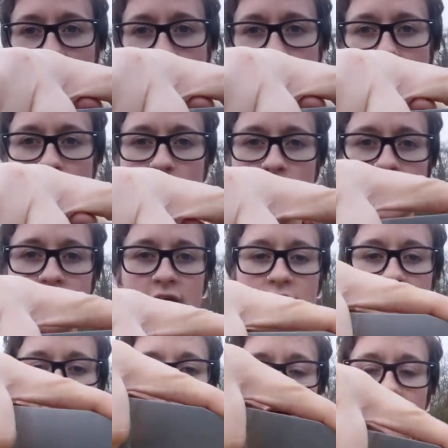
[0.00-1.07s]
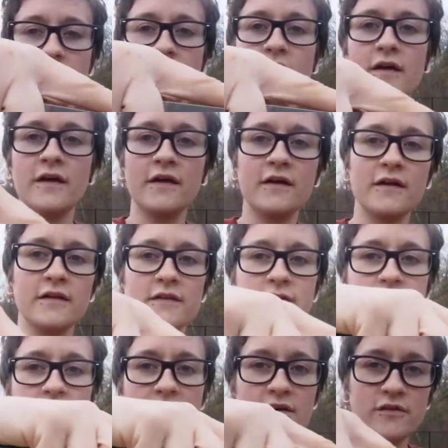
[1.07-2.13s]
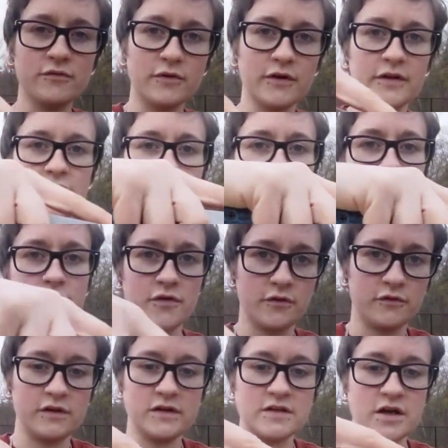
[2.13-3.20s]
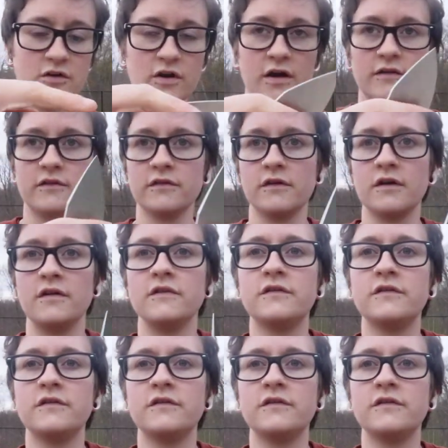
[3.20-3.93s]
peephole right here, but that is really nice for those detail cuts.